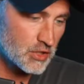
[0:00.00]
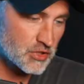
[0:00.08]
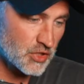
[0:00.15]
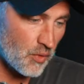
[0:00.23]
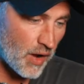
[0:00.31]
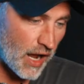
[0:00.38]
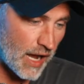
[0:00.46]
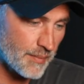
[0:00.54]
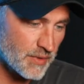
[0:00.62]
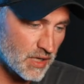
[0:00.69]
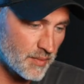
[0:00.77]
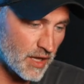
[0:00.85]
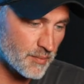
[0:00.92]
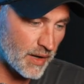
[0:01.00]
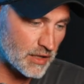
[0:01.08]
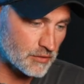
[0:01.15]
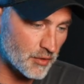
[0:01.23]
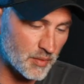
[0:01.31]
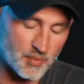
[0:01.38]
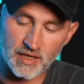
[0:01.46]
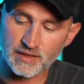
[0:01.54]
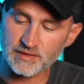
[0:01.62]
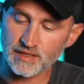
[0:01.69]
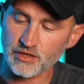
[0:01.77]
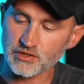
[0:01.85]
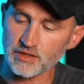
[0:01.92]
So I'm gonna make my repeat
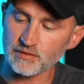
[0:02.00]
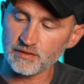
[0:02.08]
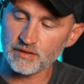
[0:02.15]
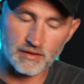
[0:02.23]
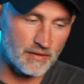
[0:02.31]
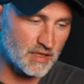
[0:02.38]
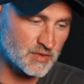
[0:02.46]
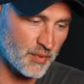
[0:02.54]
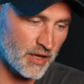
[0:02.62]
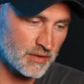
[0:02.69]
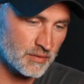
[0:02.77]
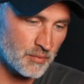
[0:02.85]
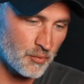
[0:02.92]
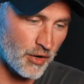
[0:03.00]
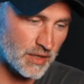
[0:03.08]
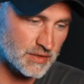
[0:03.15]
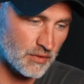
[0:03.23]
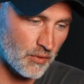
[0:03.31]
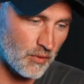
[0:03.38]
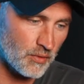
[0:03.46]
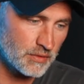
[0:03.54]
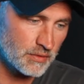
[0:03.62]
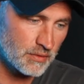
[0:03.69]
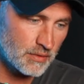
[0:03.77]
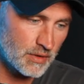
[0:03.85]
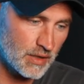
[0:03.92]
section this button, press and hold.
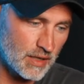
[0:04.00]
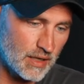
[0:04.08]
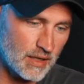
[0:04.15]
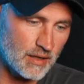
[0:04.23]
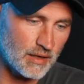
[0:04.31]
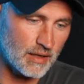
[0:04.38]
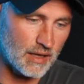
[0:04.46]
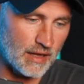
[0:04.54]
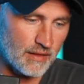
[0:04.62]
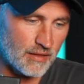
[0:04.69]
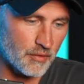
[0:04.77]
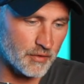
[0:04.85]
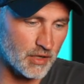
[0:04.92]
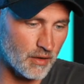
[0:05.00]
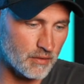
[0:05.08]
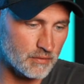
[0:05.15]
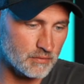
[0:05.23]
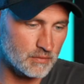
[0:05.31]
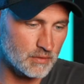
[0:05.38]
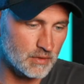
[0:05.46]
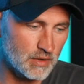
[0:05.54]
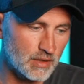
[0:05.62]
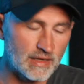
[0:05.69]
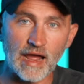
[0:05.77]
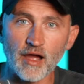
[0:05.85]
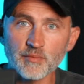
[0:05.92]
There we go.
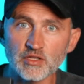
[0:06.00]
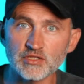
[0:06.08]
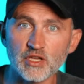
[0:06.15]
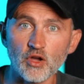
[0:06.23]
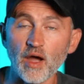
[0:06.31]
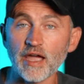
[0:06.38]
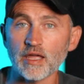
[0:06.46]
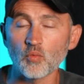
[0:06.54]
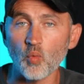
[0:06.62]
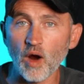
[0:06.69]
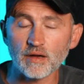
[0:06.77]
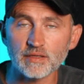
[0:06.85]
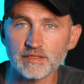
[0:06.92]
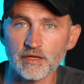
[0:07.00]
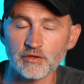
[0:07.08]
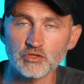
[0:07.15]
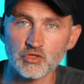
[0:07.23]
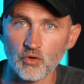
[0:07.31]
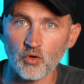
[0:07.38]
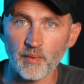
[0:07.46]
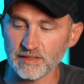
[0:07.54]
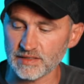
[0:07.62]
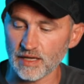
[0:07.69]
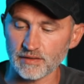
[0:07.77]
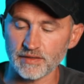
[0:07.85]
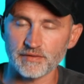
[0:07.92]
Now I'm good to go. I can wirelessly control my
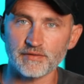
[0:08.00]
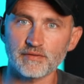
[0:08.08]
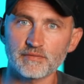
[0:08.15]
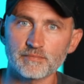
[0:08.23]
set list.